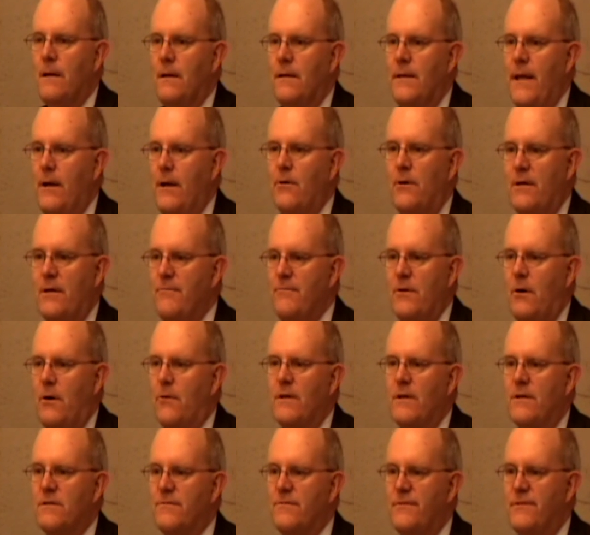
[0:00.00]
They don't even know
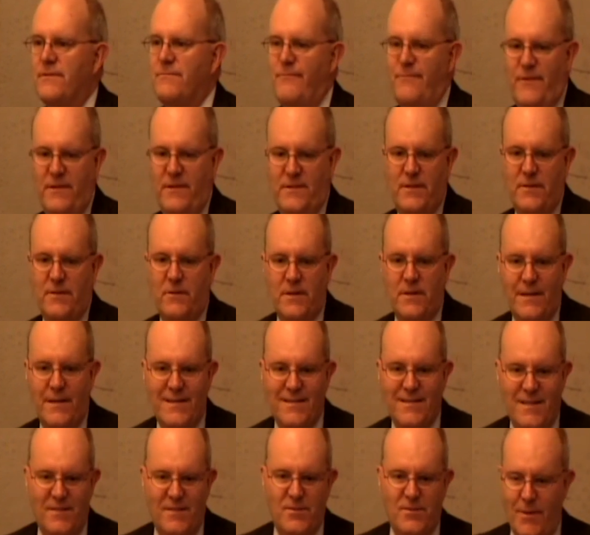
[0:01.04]
this facility
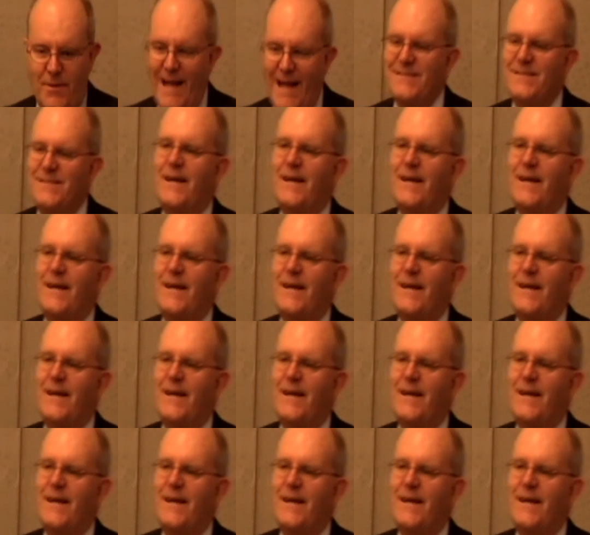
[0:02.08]
exists. So that's